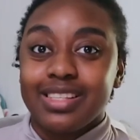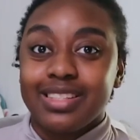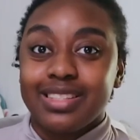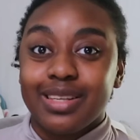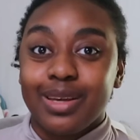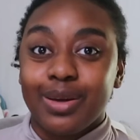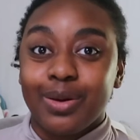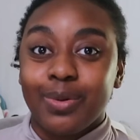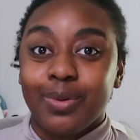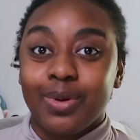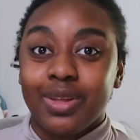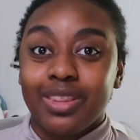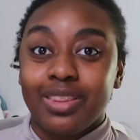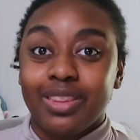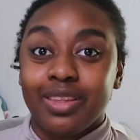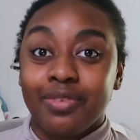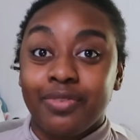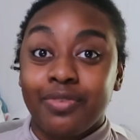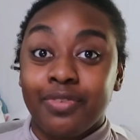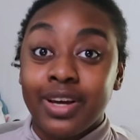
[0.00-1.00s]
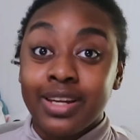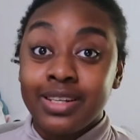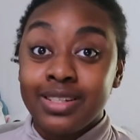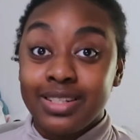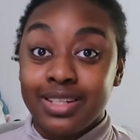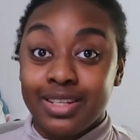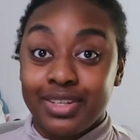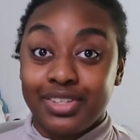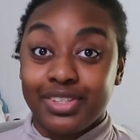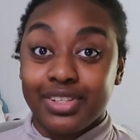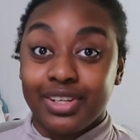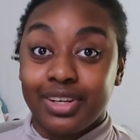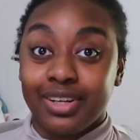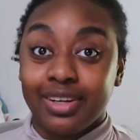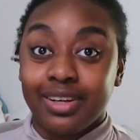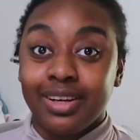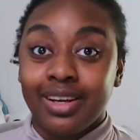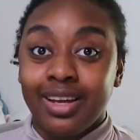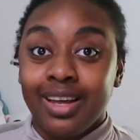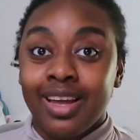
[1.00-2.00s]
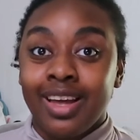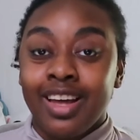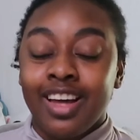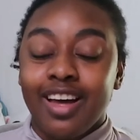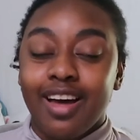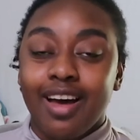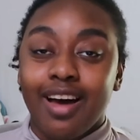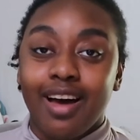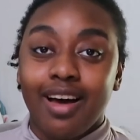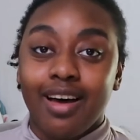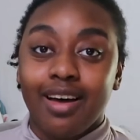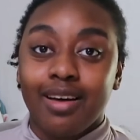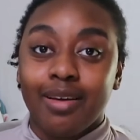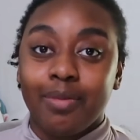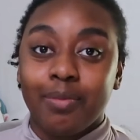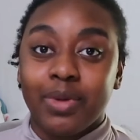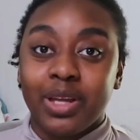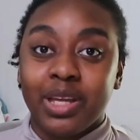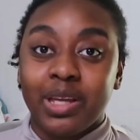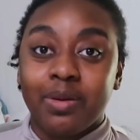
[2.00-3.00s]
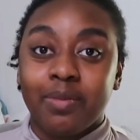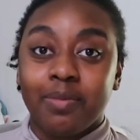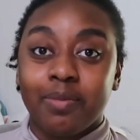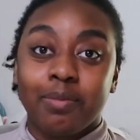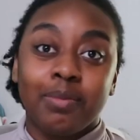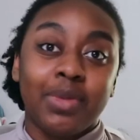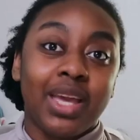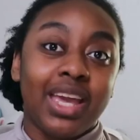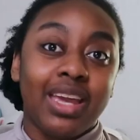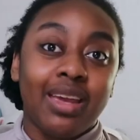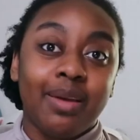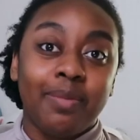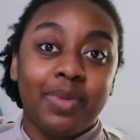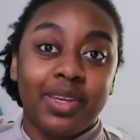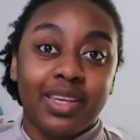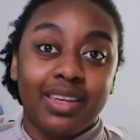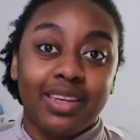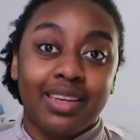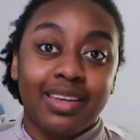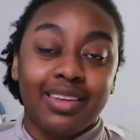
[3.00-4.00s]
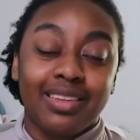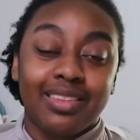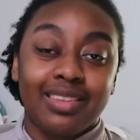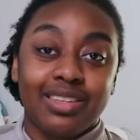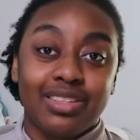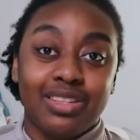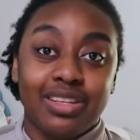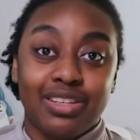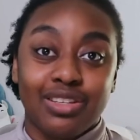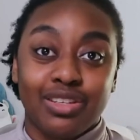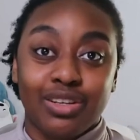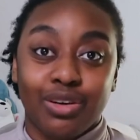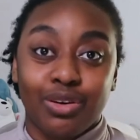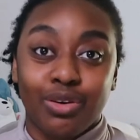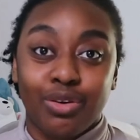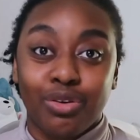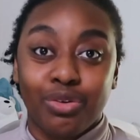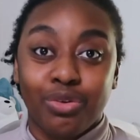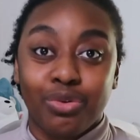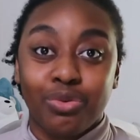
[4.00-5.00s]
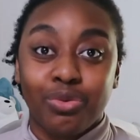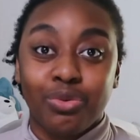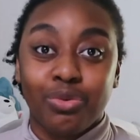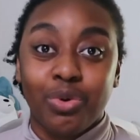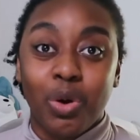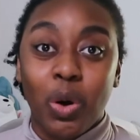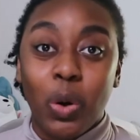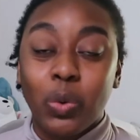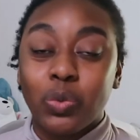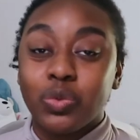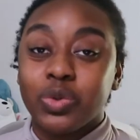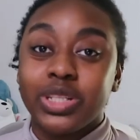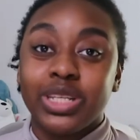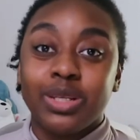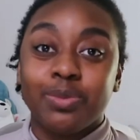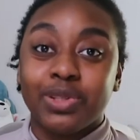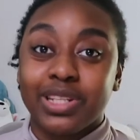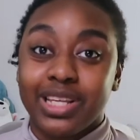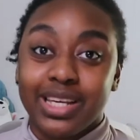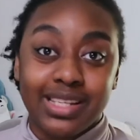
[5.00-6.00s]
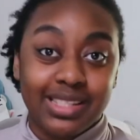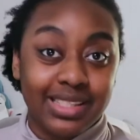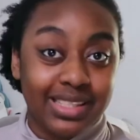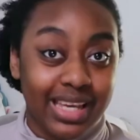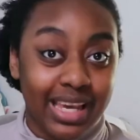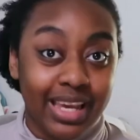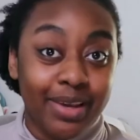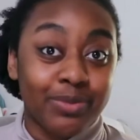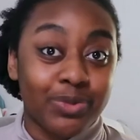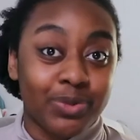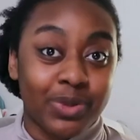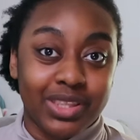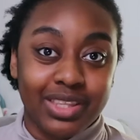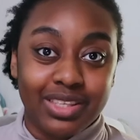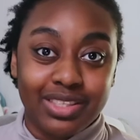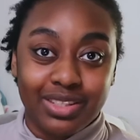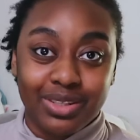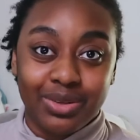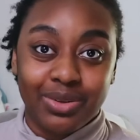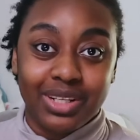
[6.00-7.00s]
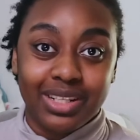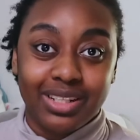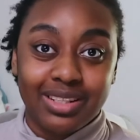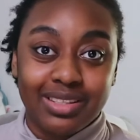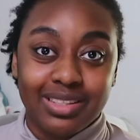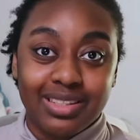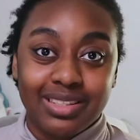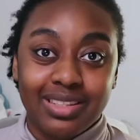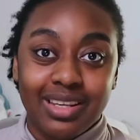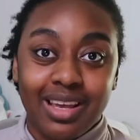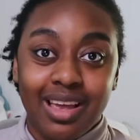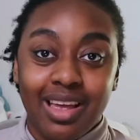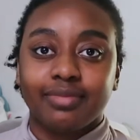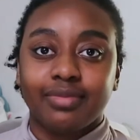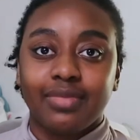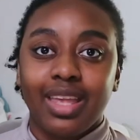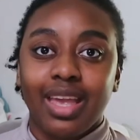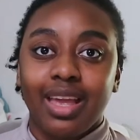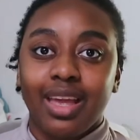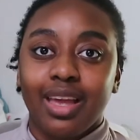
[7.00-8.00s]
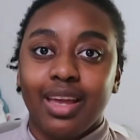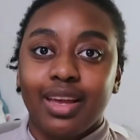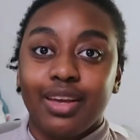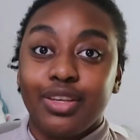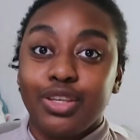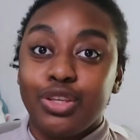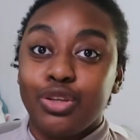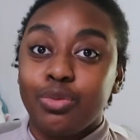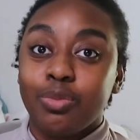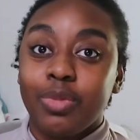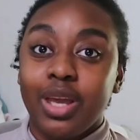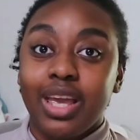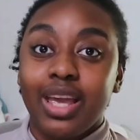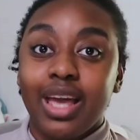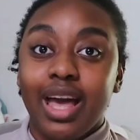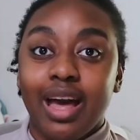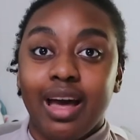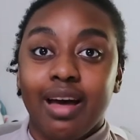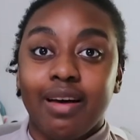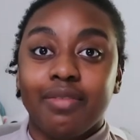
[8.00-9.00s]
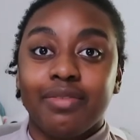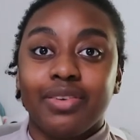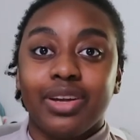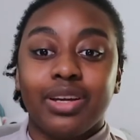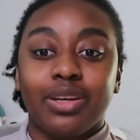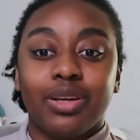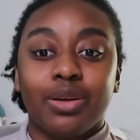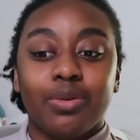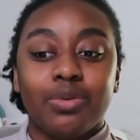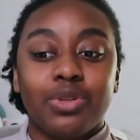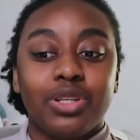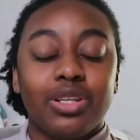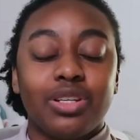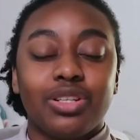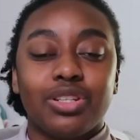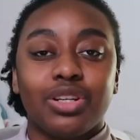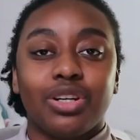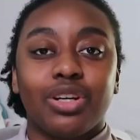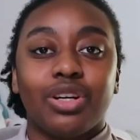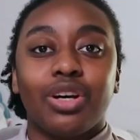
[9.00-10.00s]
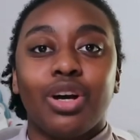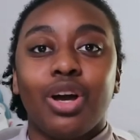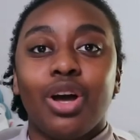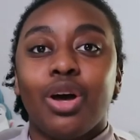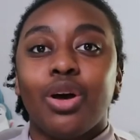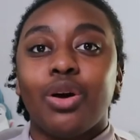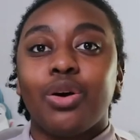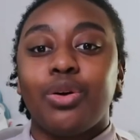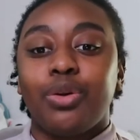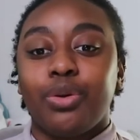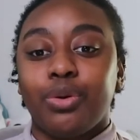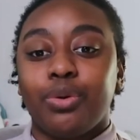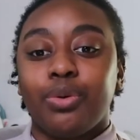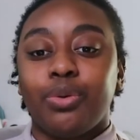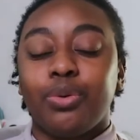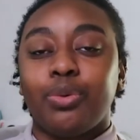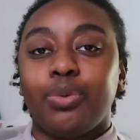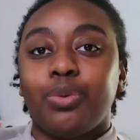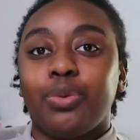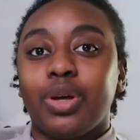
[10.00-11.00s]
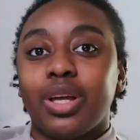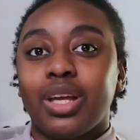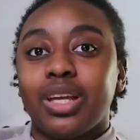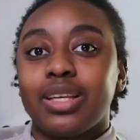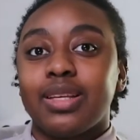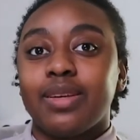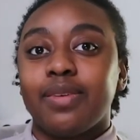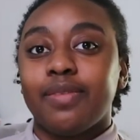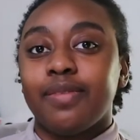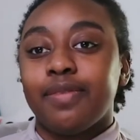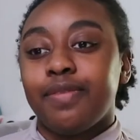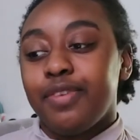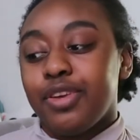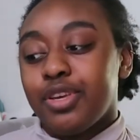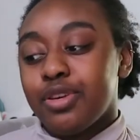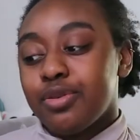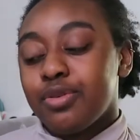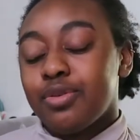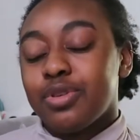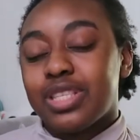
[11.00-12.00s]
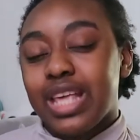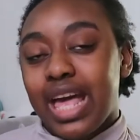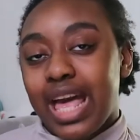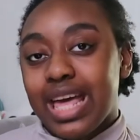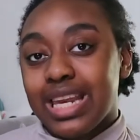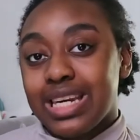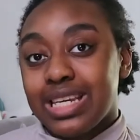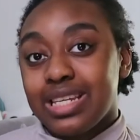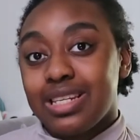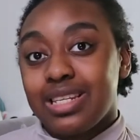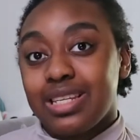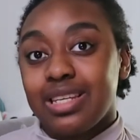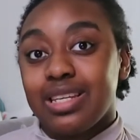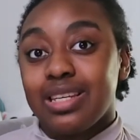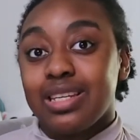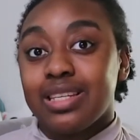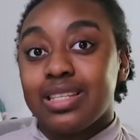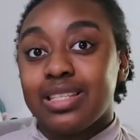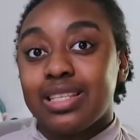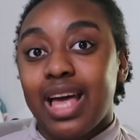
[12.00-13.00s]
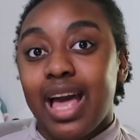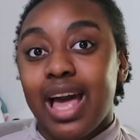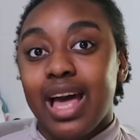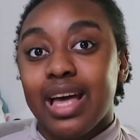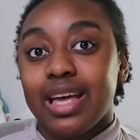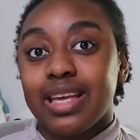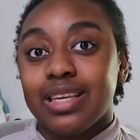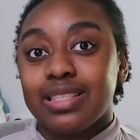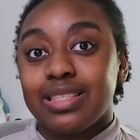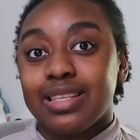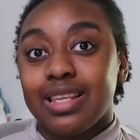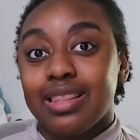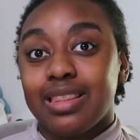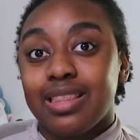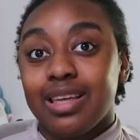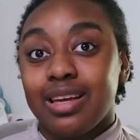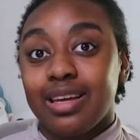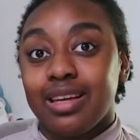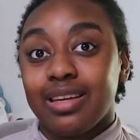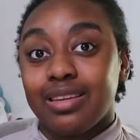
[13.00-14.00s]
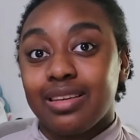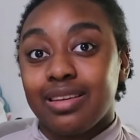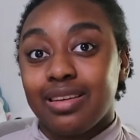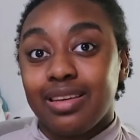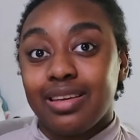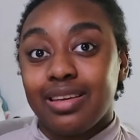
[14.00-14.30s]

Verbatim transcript: So the fun teacher um, may be the teacher who only plays games with the students. You may have a co-teacher who views NETs as the